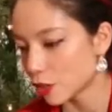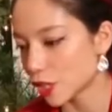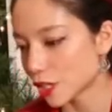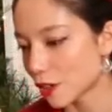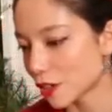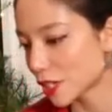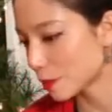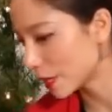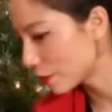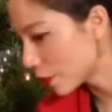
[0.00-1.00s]
Just noticed the
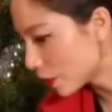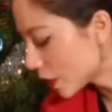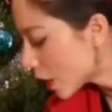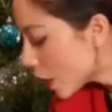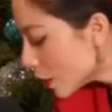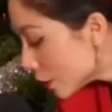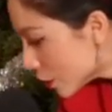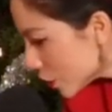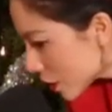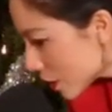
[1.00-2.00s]
microphone.
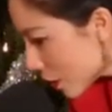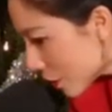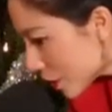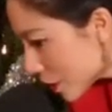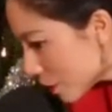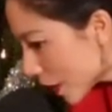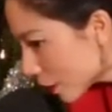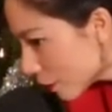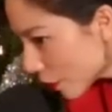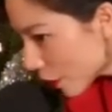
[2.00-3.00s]
Just noticed the
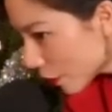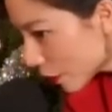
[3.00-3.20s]
microphone.